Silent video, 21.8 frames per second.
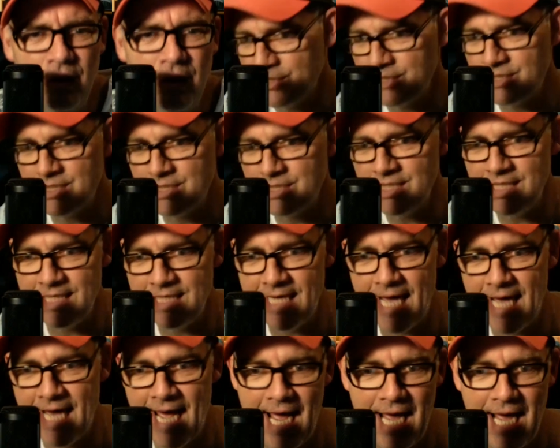it's in an
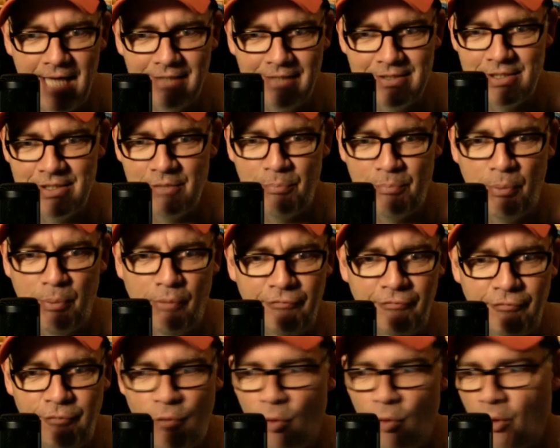act and a
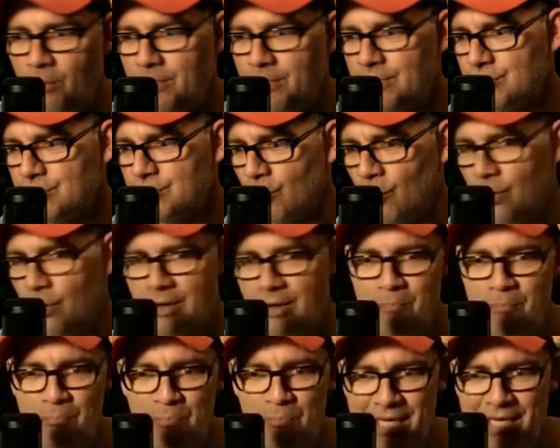performance or a
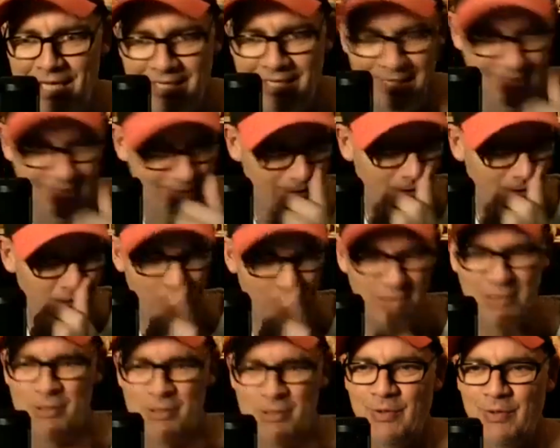bit you know i've
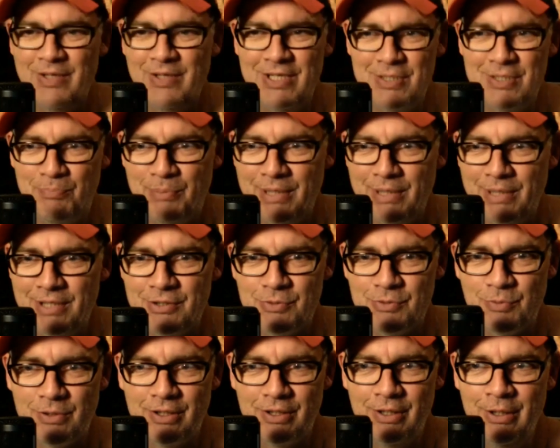been doing yeah. bits
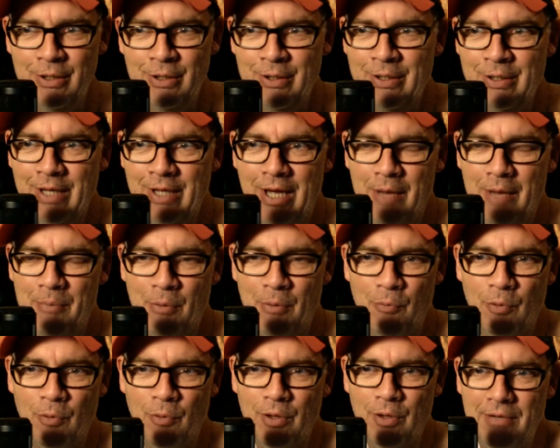where i've been
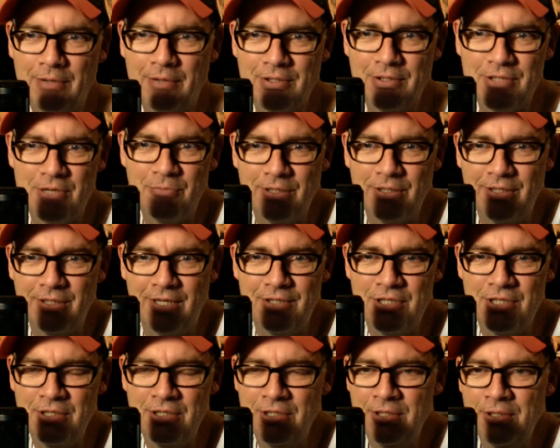working on because i realized
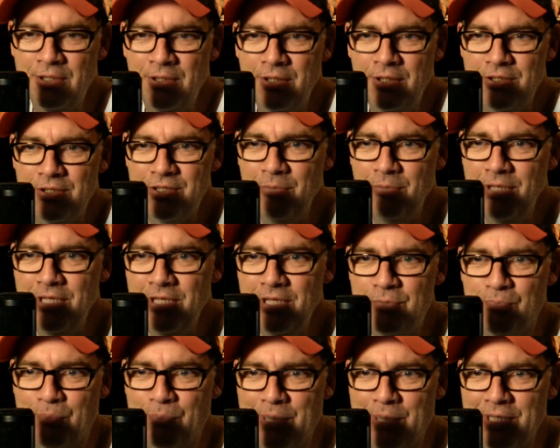some of these
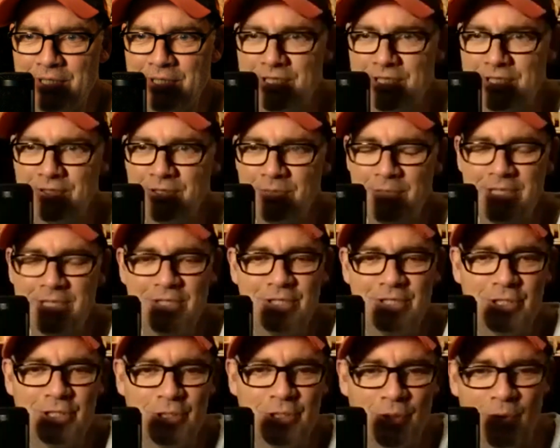bits some of these
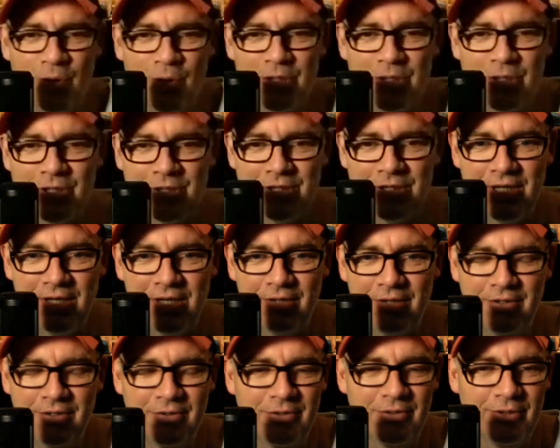stories are t-
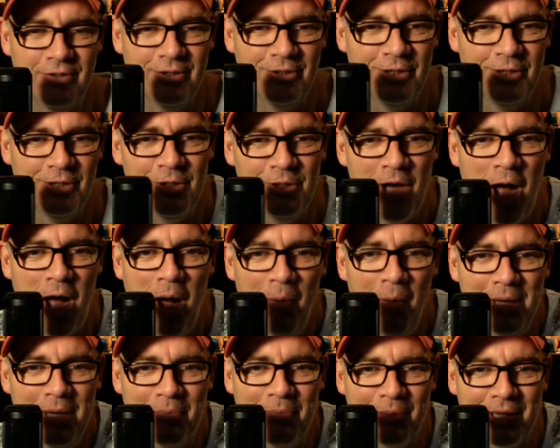they're, they're little
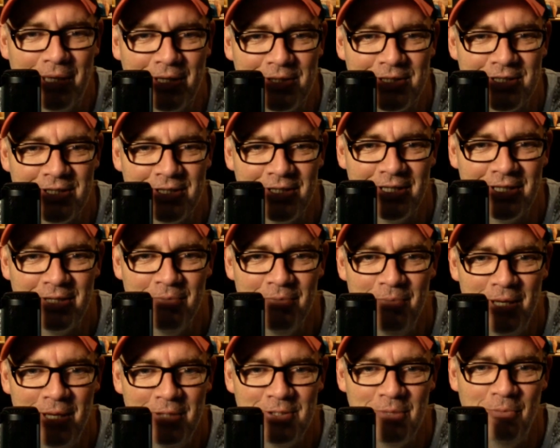comedy bits they can make
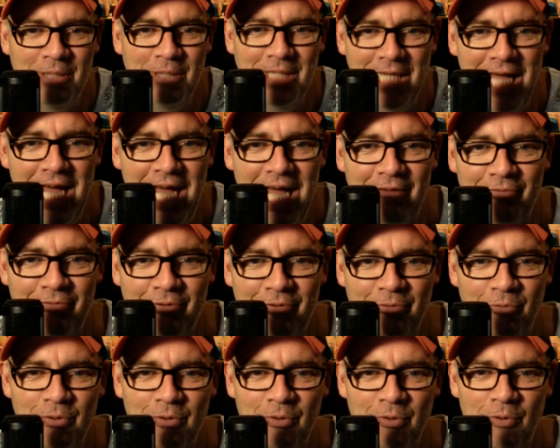mm-hmm. someone mm. laugh and
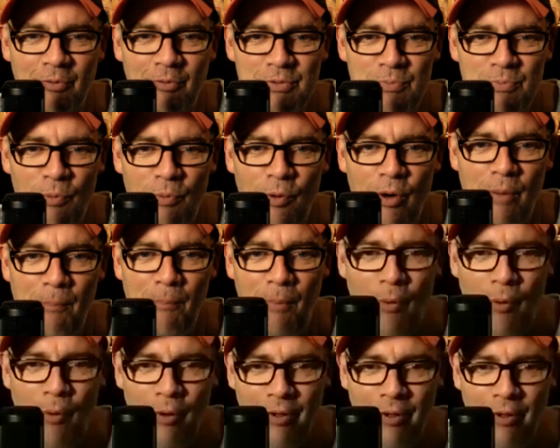what, yeah. what's more
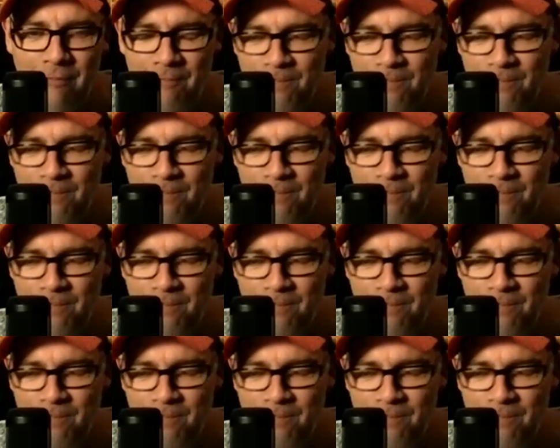important